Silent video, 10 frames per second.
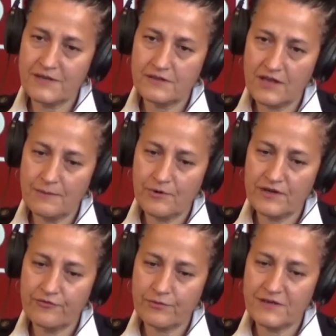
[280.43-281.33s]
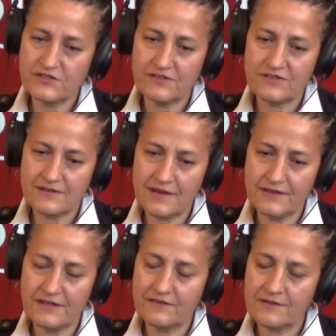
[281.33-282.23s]
library and information
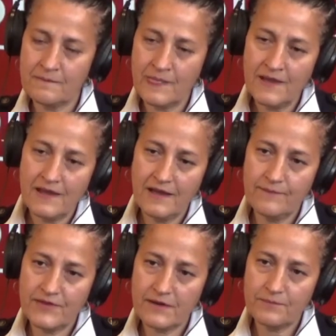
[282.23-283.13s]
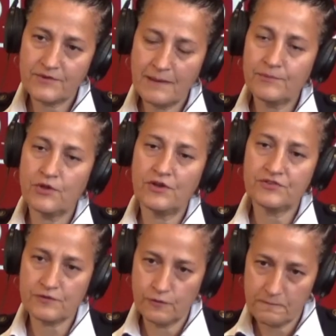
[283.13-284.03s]
studies, and then Temple Law
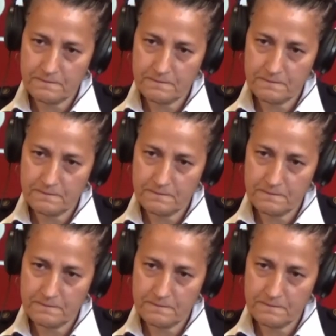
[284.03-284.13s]
School.